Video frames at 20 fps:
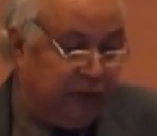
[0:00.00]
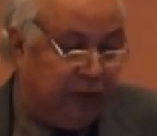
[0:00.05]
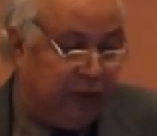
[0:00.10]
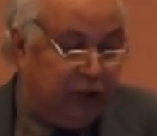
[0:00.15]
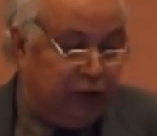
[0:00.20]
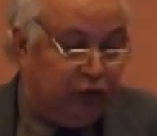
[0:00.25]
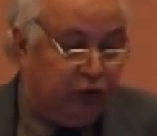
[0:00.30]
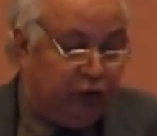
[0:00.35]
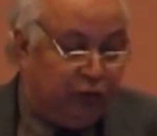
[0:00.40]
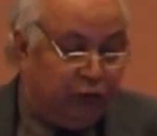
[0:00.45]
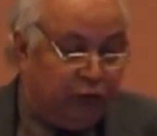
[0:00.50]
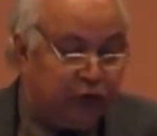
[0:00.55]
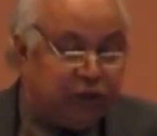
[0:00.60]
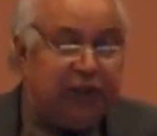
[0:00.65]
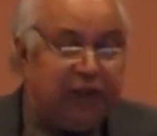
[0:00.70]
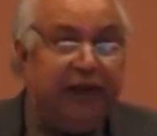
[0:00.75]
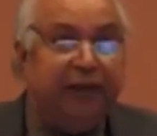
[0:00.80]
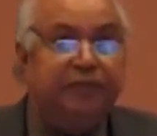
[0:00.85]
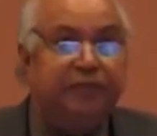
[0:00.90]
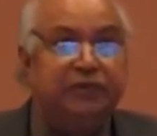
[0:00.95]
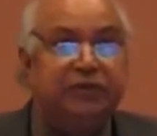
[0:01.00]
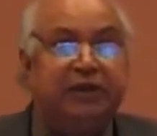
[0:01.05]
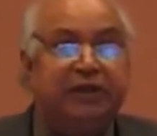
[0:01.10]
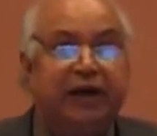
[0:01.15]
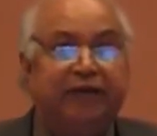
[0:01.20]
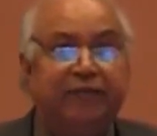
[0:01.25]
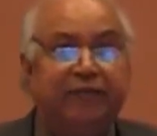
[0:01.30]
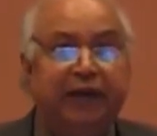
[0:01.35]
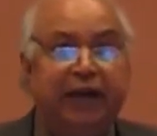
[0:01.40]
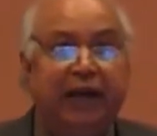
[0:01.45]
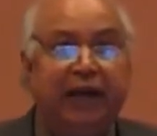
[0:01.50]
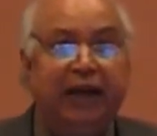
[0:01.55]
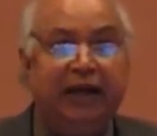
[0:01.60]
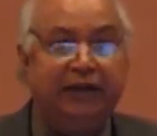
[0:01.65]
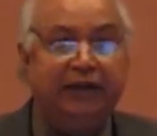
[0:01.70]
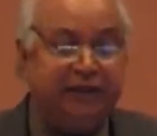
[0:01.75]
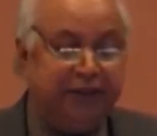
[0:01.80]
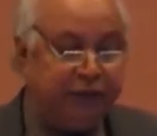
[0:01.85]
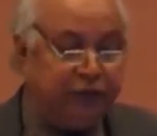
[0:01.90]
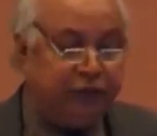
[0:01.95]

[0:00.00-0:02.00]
Though Muslims have been elected